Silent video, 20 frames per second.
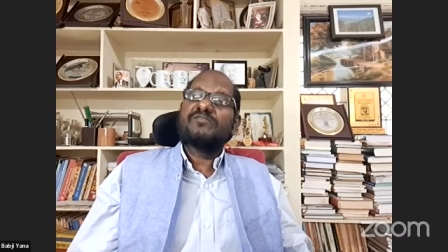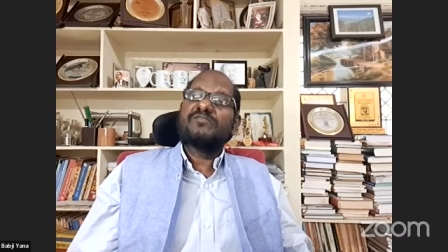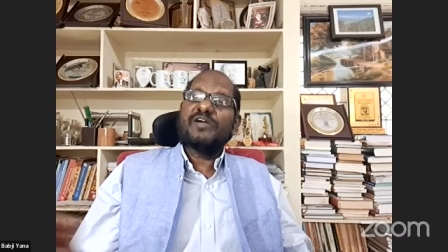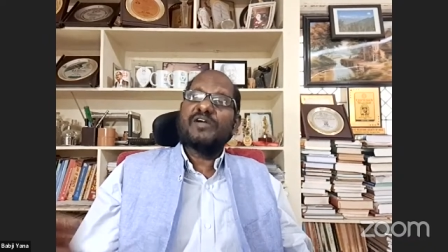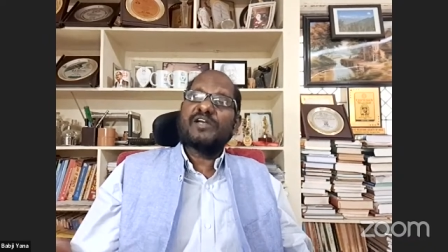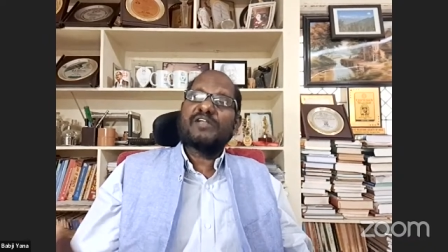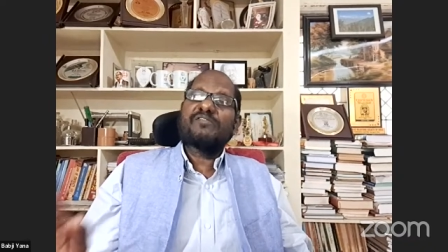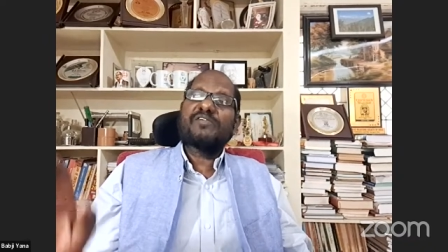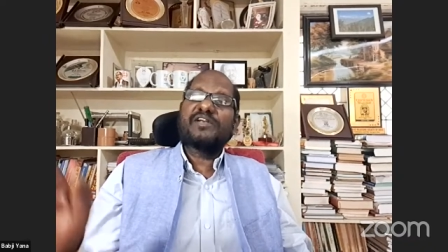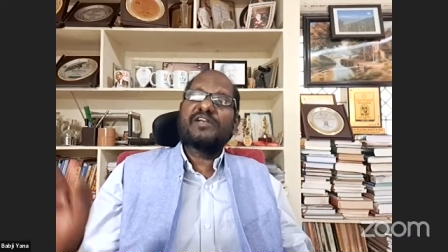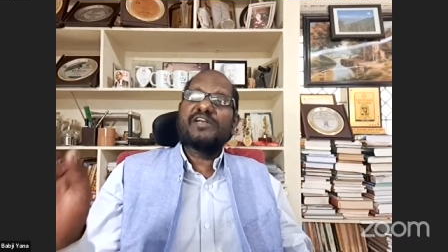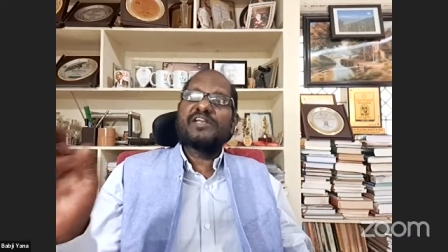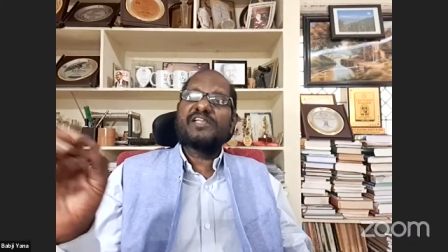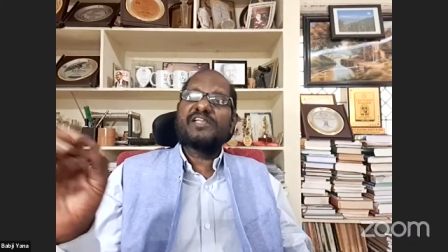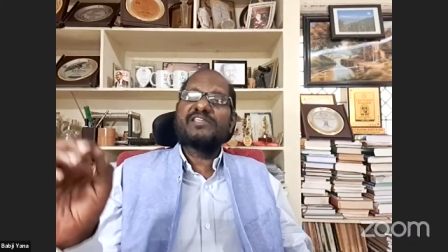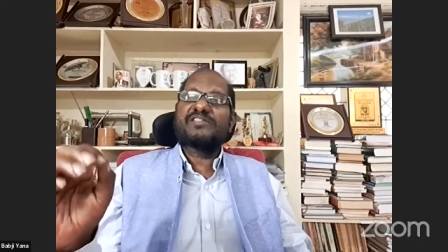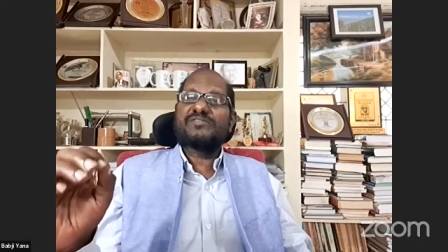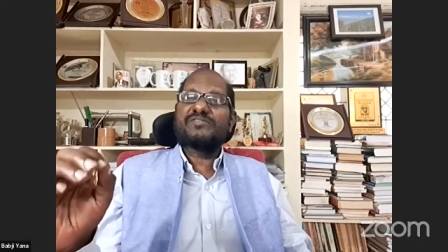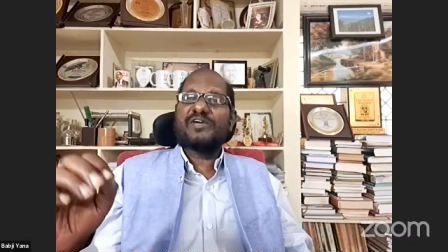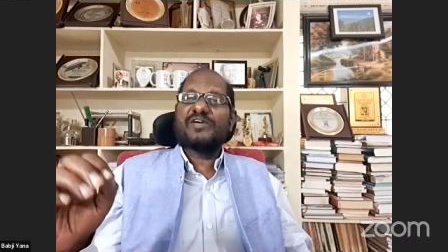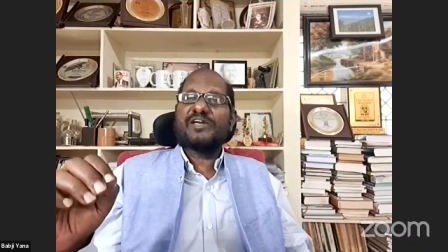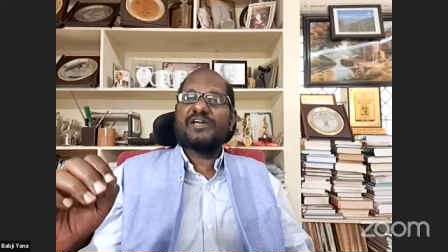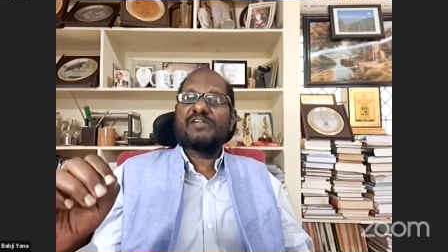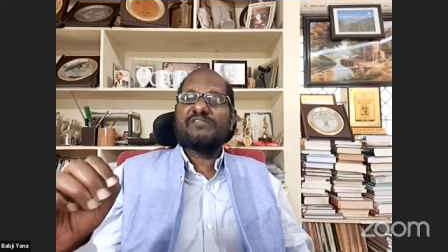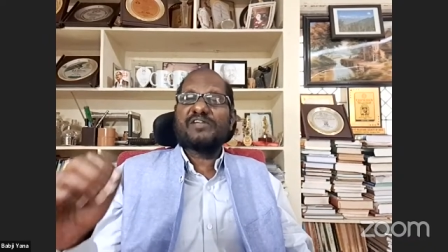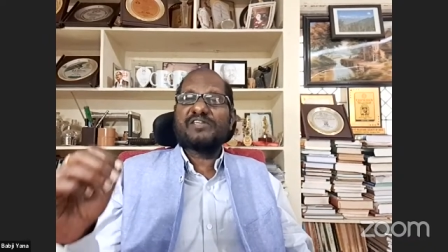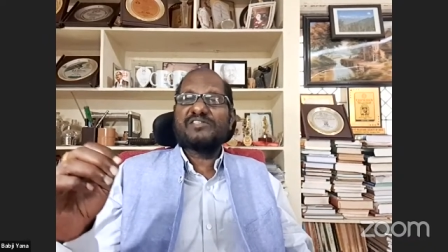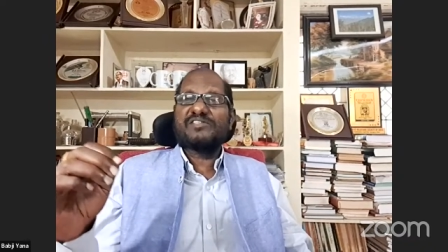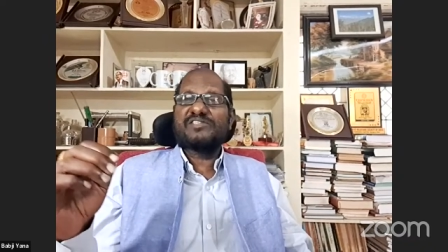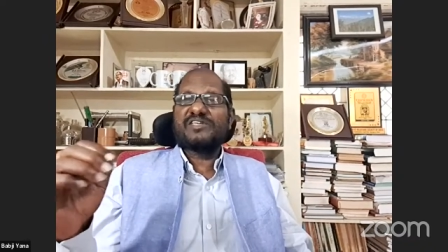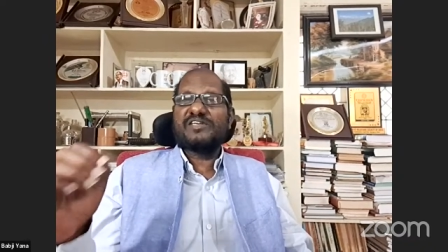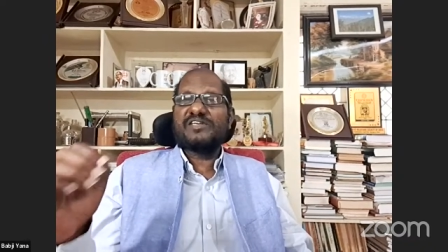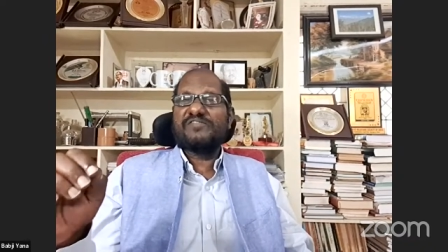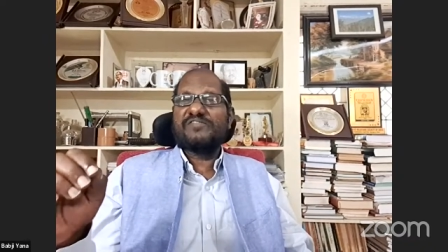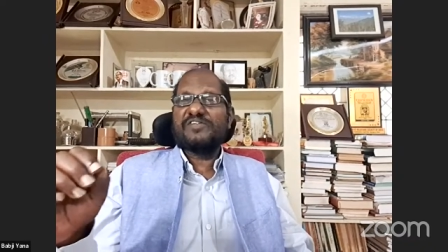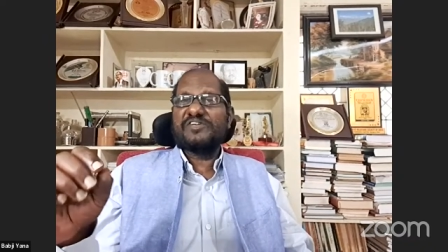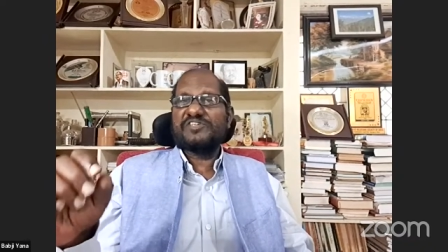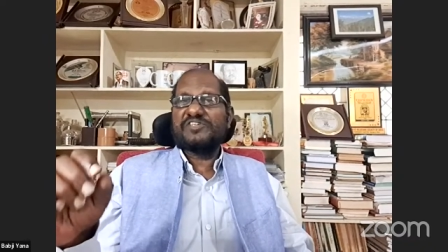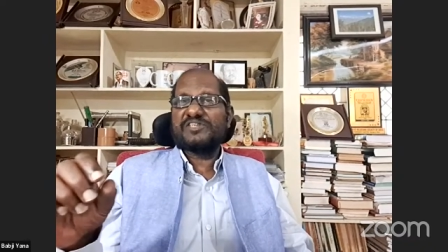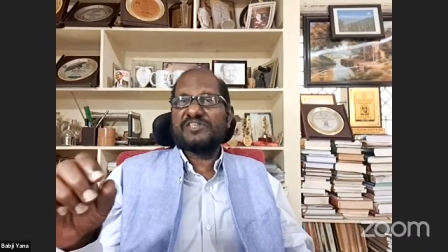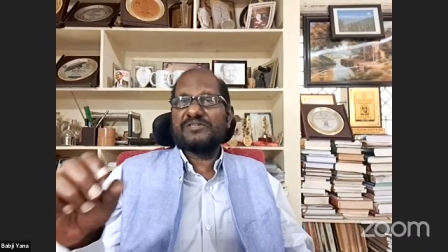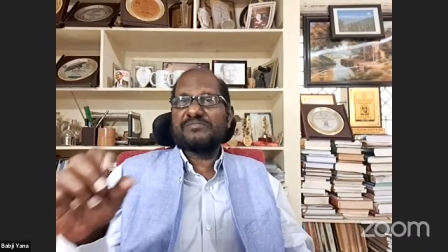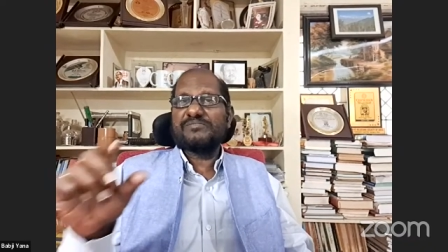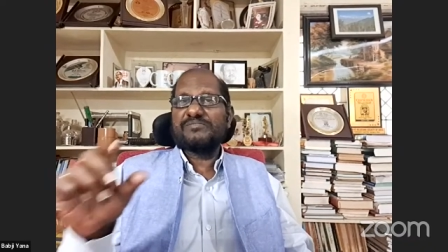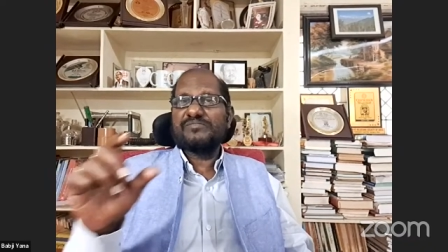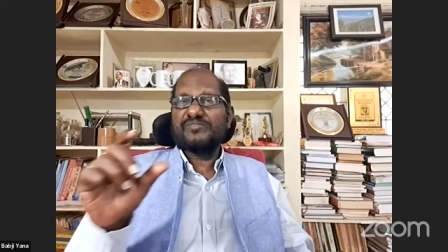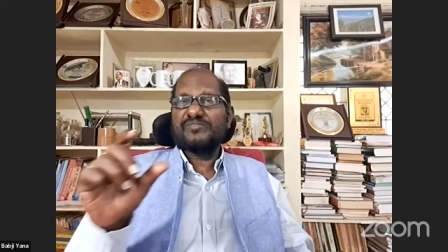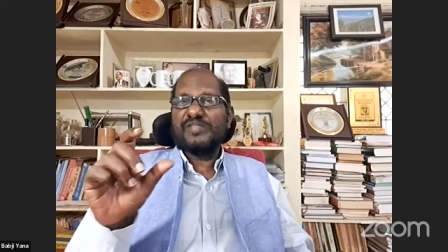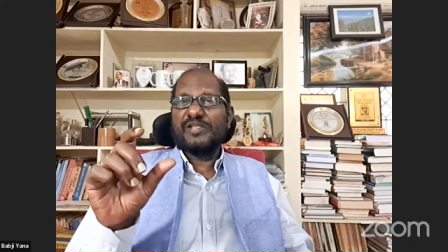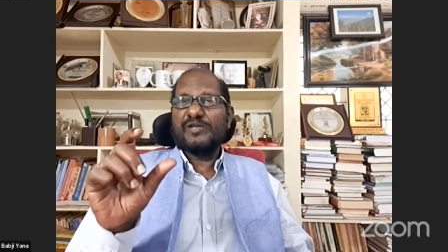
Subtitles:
Whatever it is, whatever is the definition,